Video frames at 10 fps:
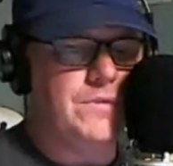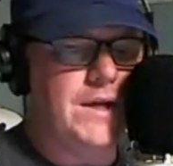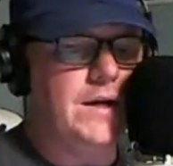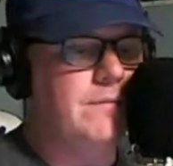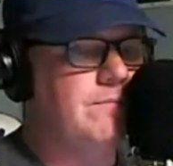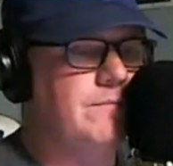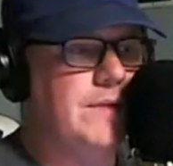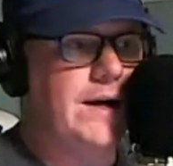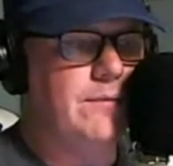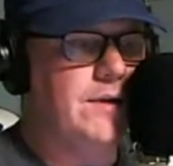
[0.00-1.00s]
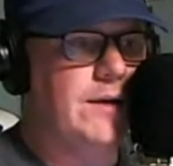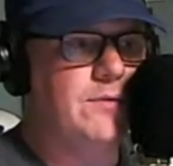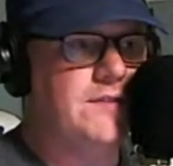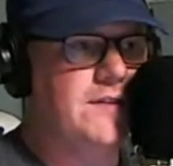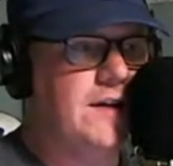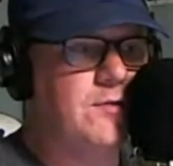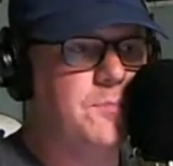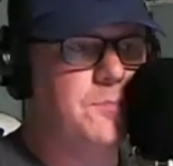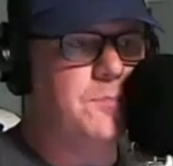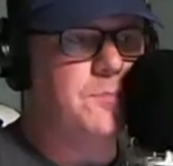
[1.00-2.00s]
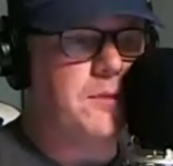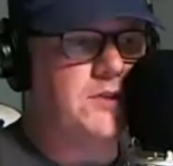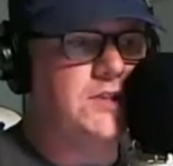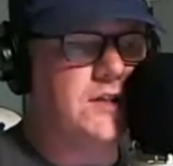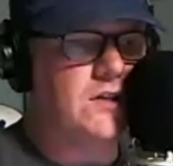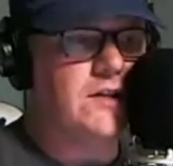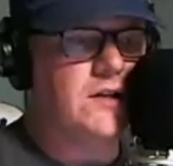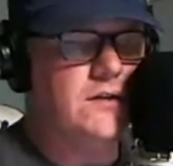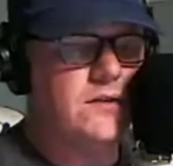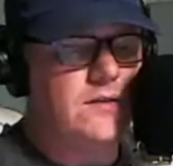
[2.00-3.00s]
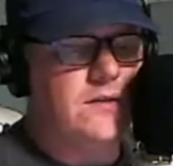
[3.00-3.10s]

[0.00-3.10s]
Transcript: yeah, I would say I was pretty much in the clear.